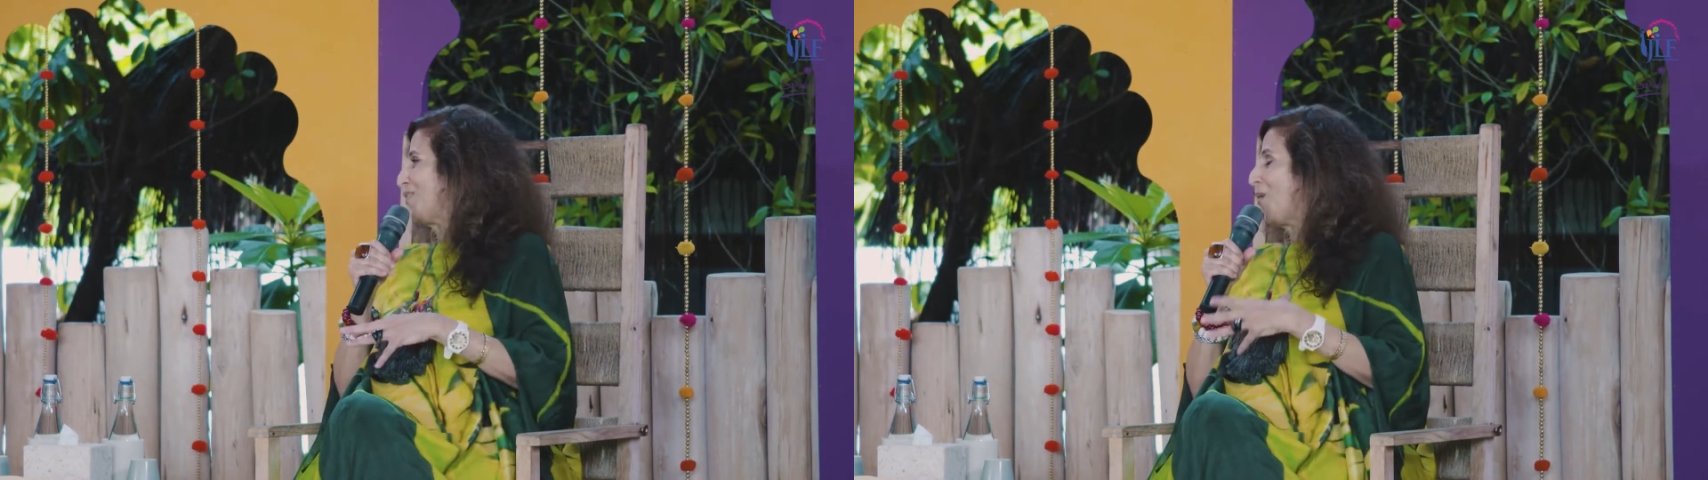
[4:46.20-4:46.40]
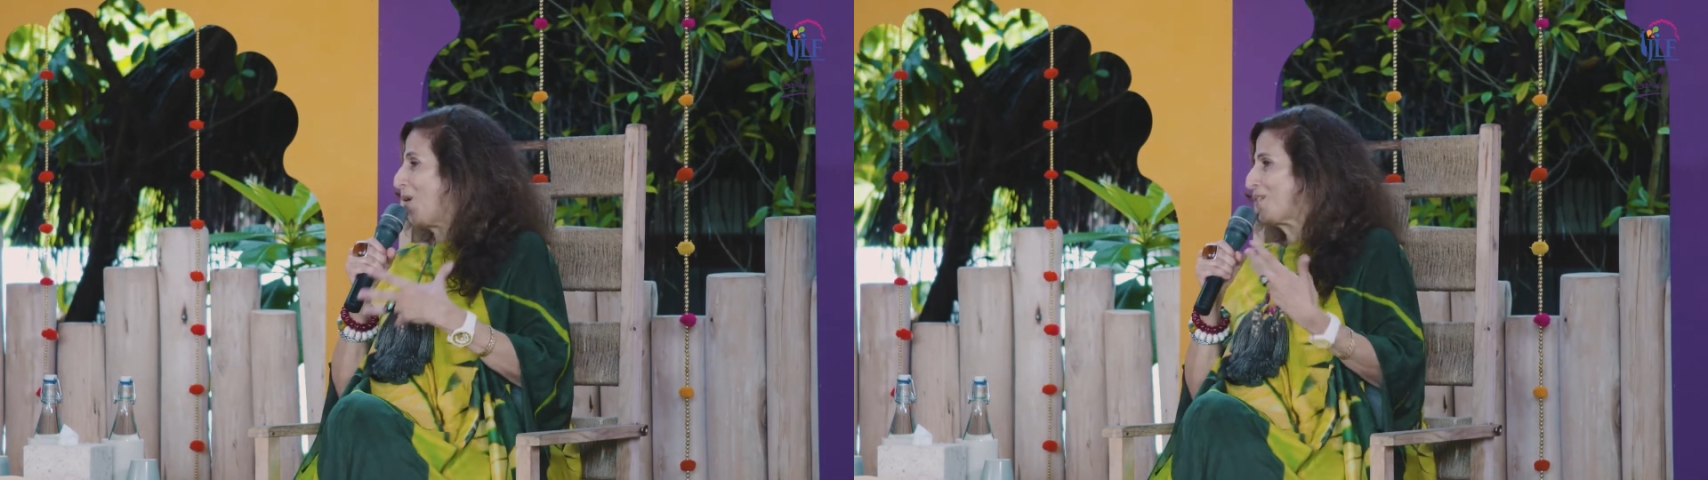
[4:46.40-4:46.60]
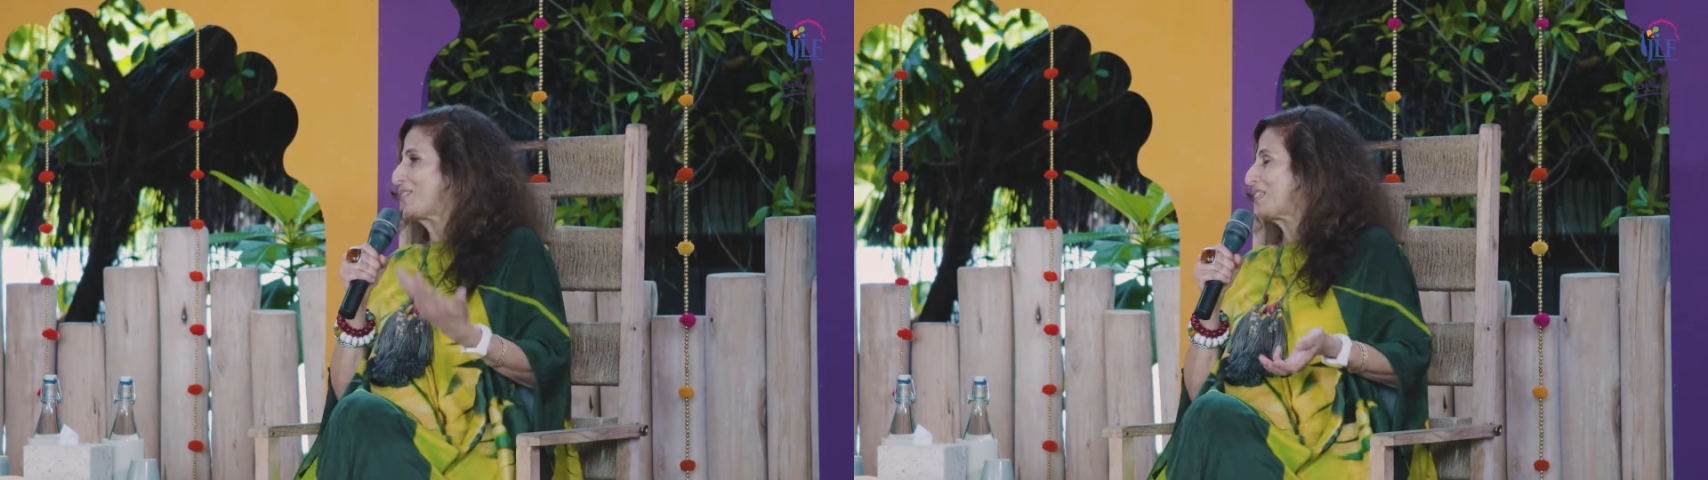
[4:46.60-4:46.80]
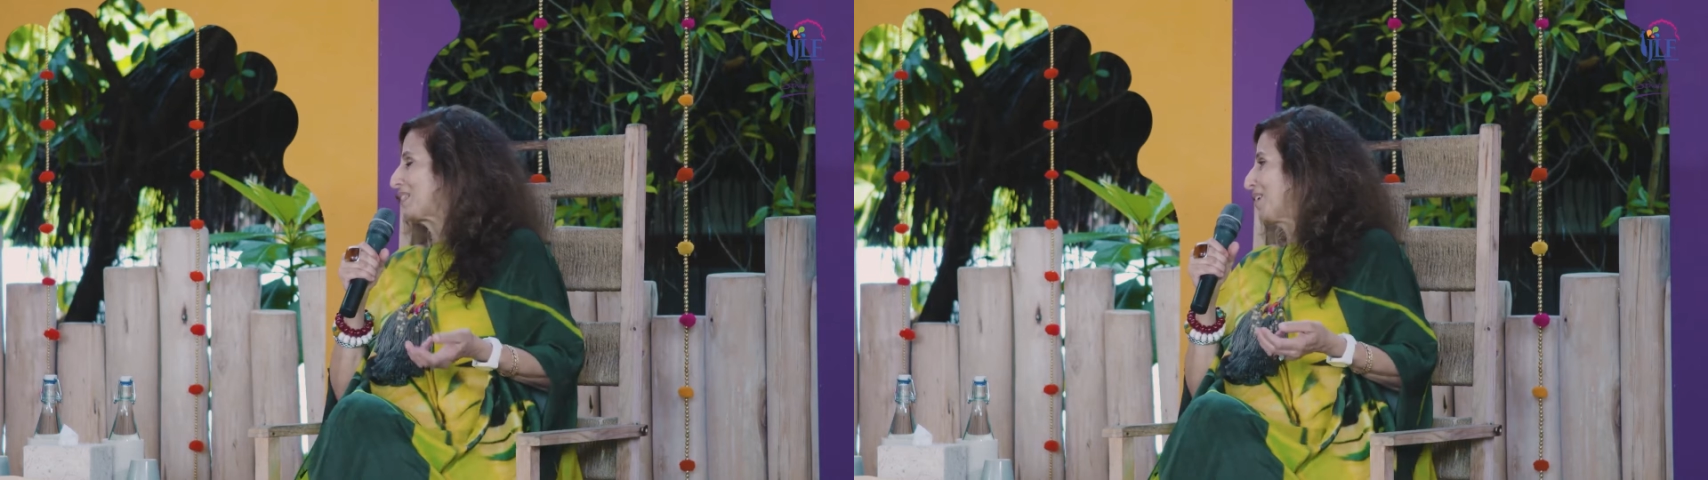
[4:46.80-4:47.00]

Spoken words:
all of this,